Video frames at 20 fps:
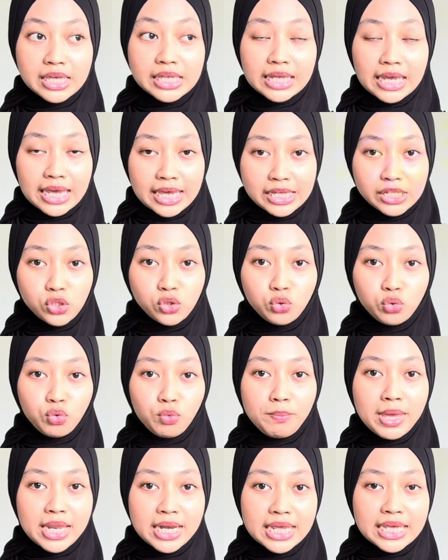has to
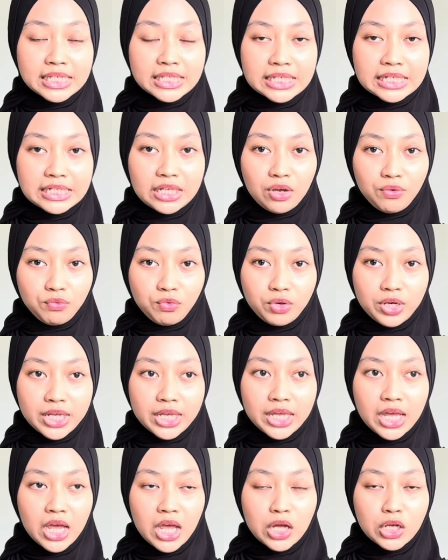manage it
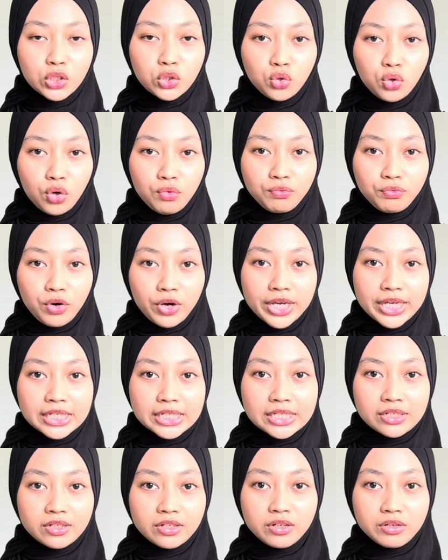carefully to avoid
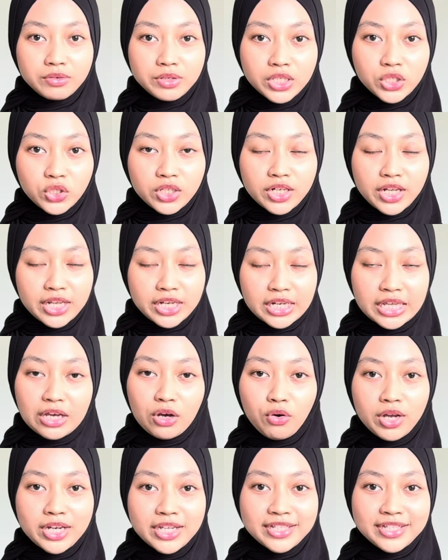the region
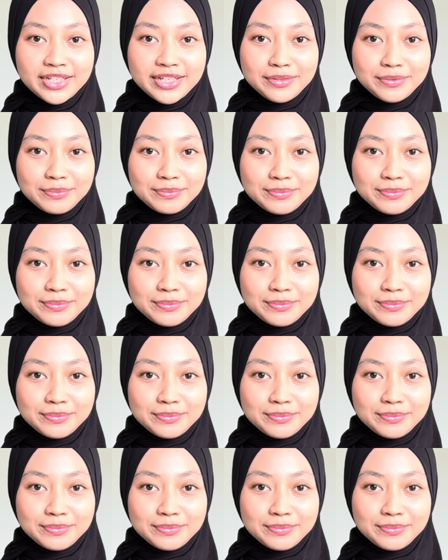inequality.